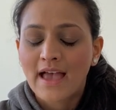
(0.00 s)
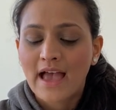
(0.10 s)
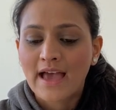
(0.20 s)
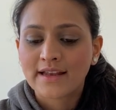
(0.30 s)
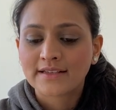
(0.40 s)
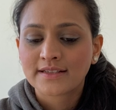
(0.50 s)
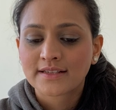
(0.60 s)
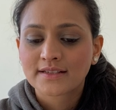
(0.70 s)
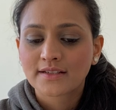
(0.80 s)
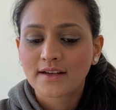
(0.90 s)

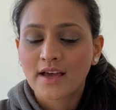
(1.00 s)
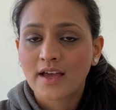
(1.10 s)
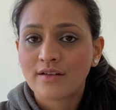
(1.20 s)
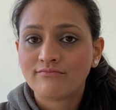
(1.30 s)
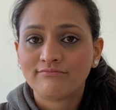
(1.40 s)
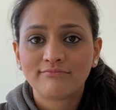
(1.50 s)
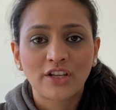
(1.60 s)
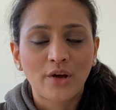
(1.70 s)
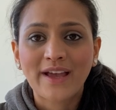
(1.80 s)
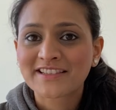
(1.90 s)
And
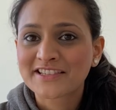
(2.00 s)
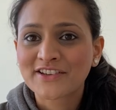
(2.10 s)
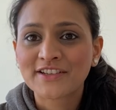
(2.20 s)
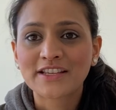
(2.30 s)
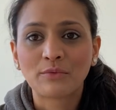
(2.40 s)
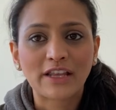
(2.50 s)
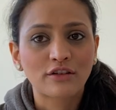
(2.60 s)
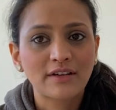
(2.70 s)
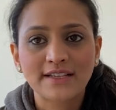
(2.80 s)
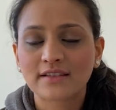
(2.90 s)
you know, exercising will
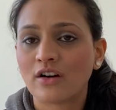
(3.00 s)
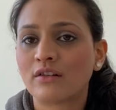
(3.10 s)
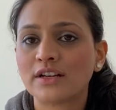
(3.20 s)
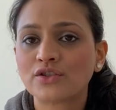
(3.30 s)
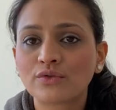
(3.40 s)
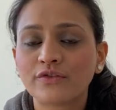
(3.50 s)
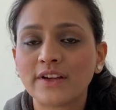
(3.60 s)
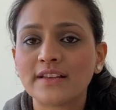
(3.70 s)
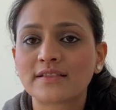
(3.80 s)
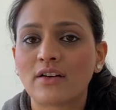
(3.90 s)
increase our
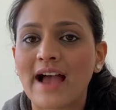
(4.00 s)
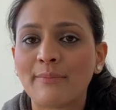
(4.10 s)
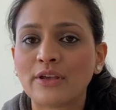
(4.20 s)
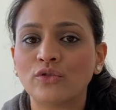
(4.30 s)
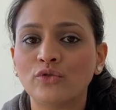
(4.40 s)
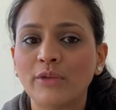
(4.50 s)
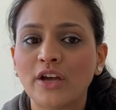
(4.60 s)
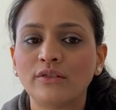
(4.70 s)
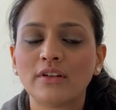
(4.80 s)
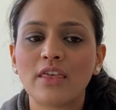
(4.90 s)
endorphins, our happy
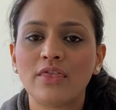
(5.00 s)
hormone.